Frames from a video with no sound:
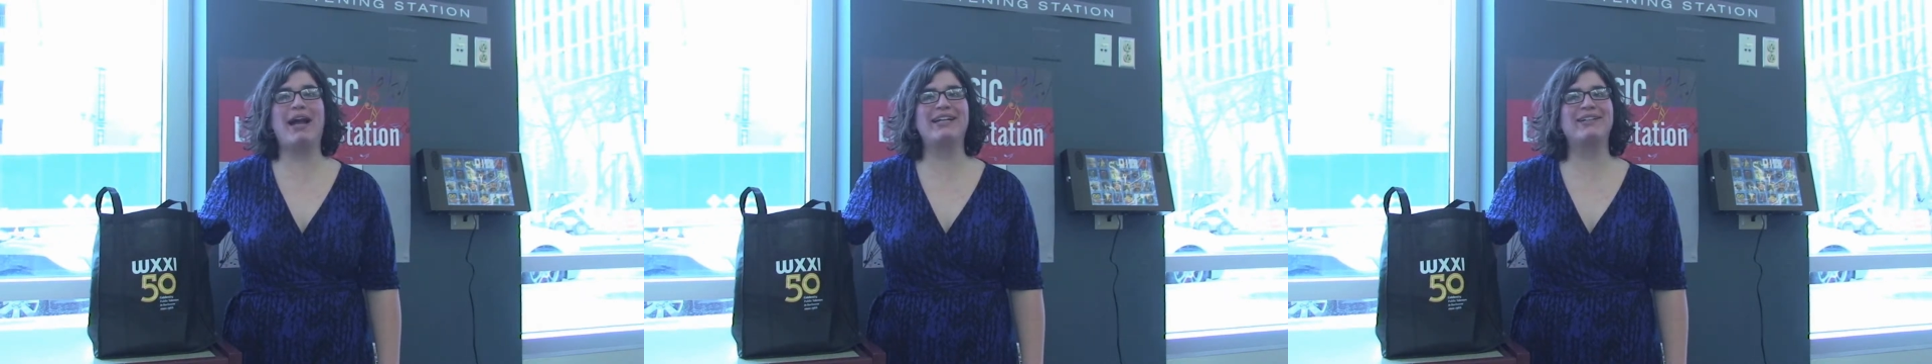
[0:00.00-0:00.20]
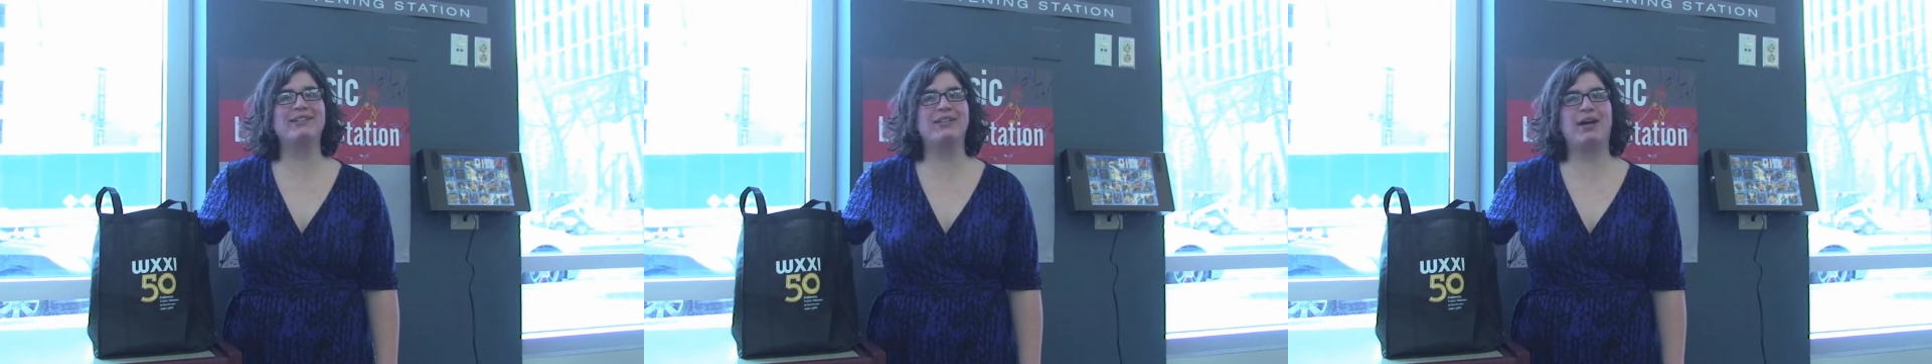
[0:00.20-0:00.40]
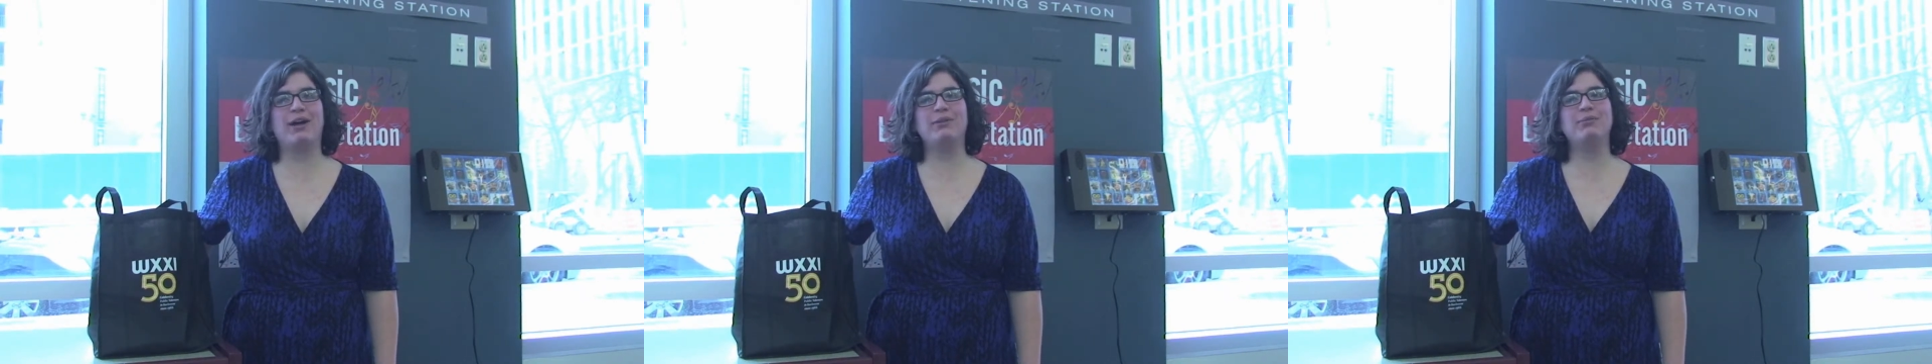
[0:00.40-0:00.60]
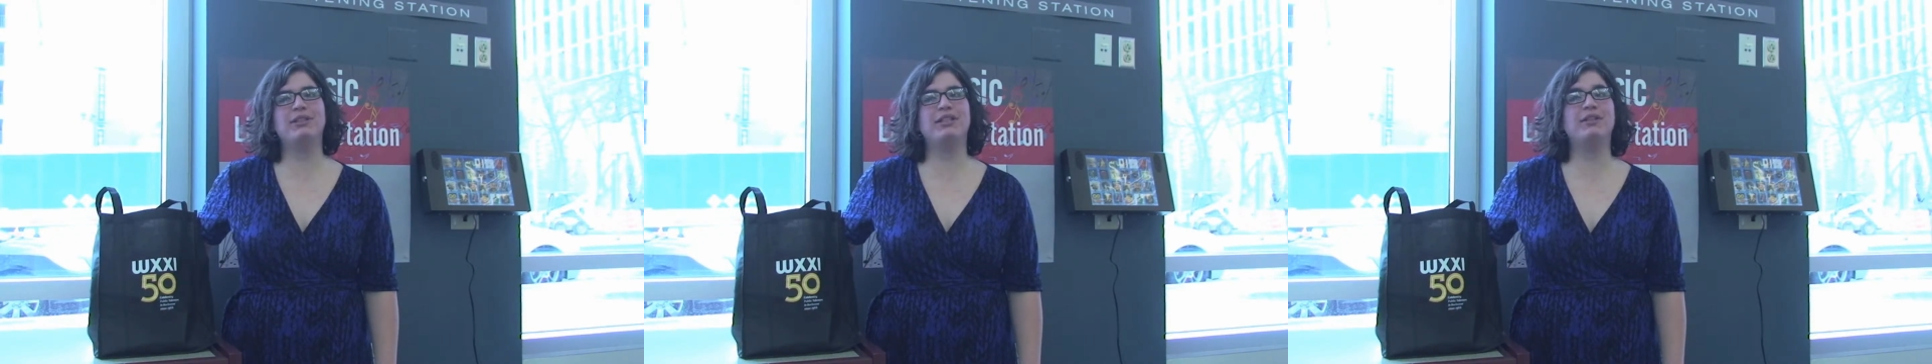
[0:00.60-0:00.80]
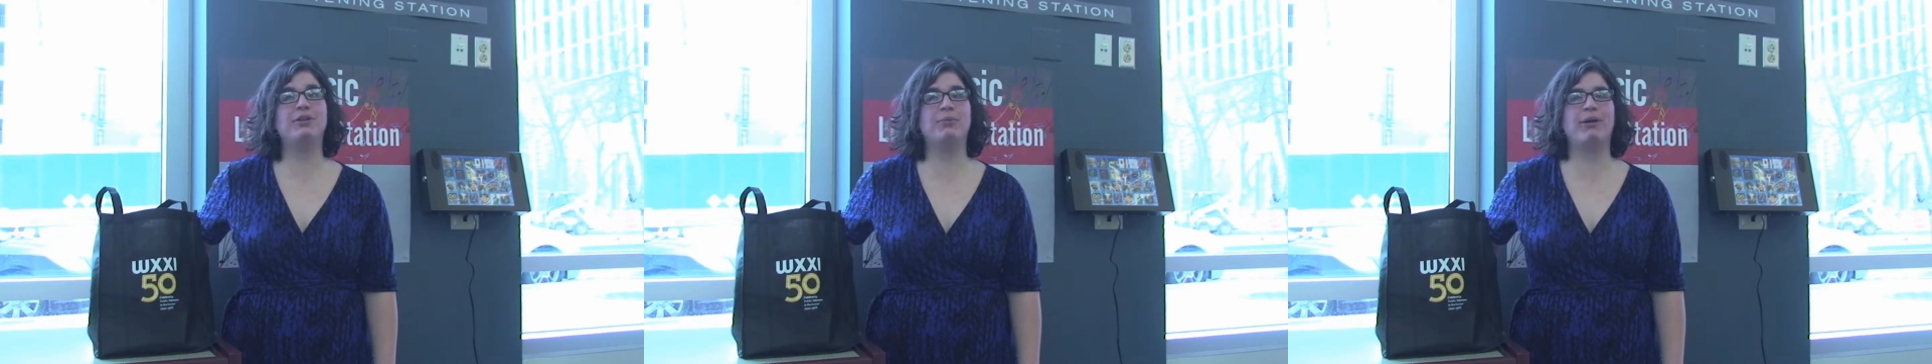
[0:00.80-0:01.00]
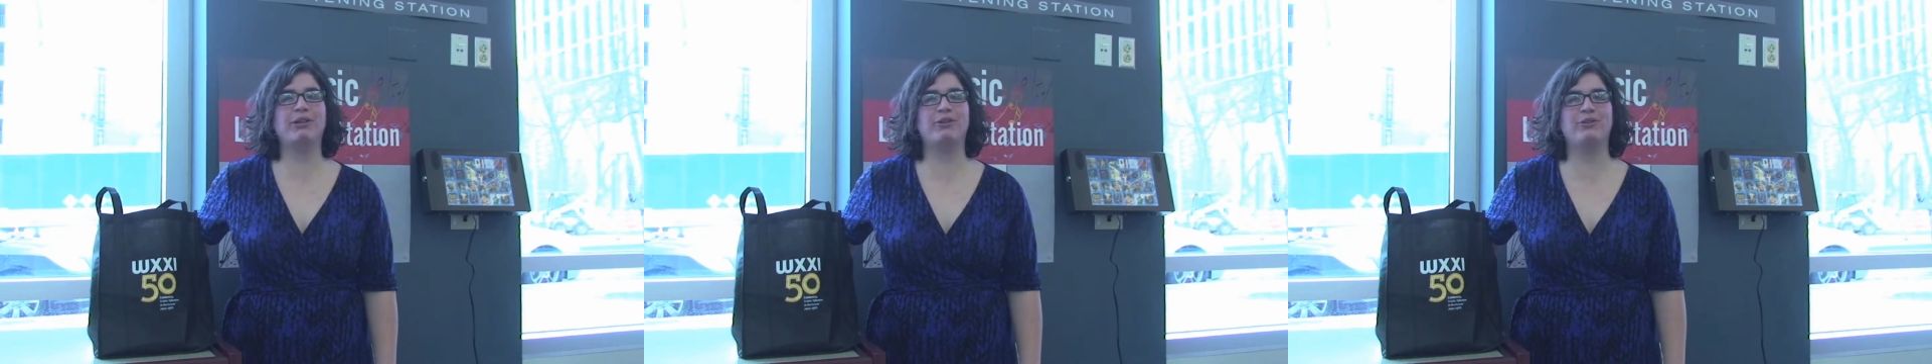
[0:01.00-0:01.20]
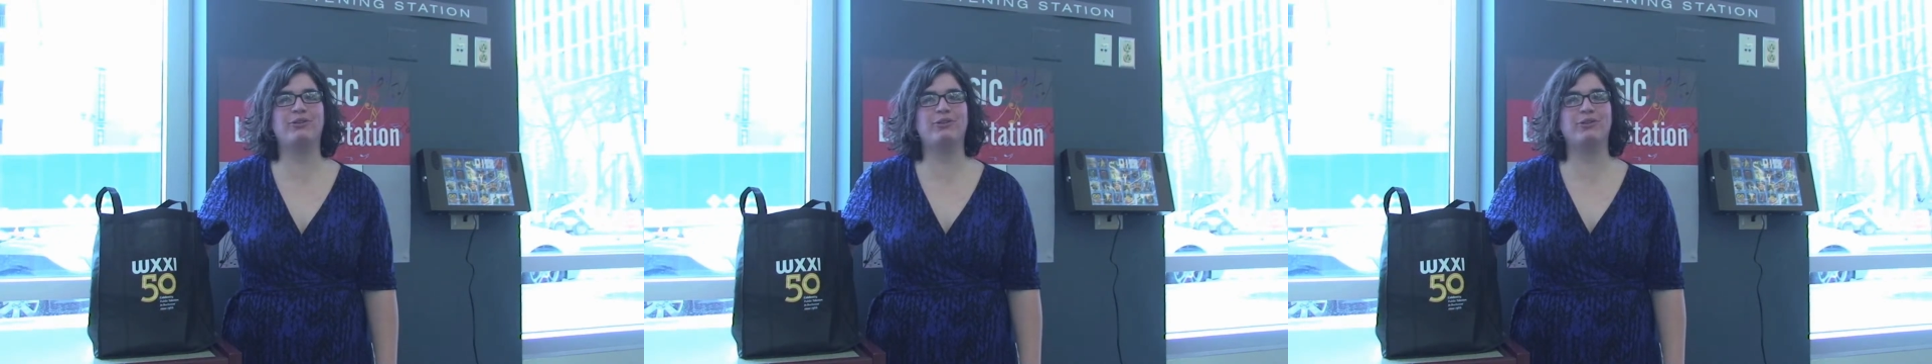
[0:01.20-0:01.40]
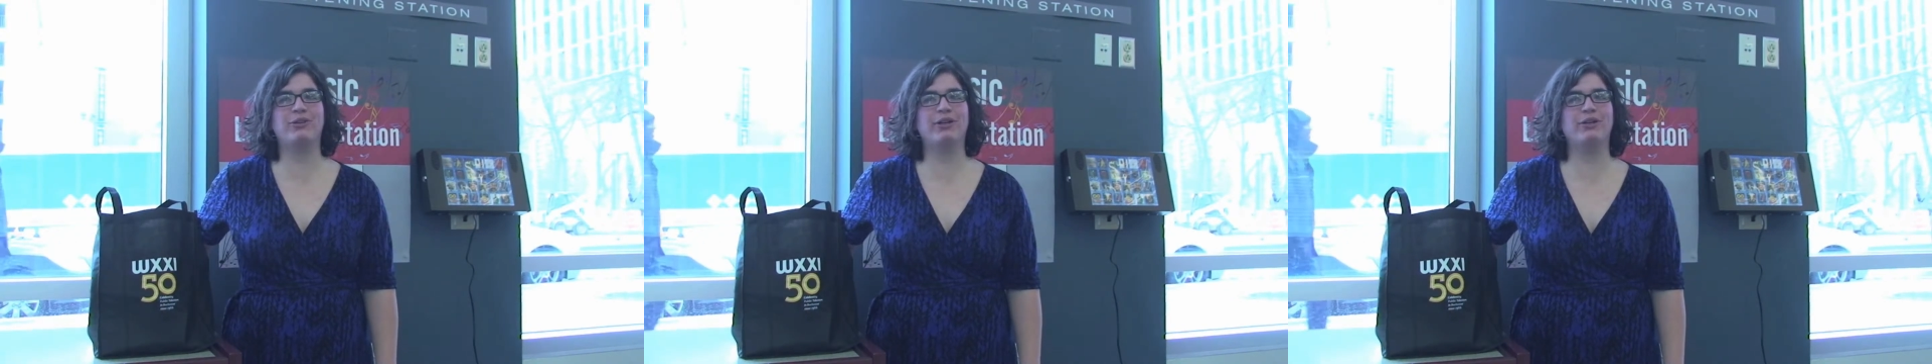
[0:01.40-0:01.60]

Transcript: Go back in time to hear about the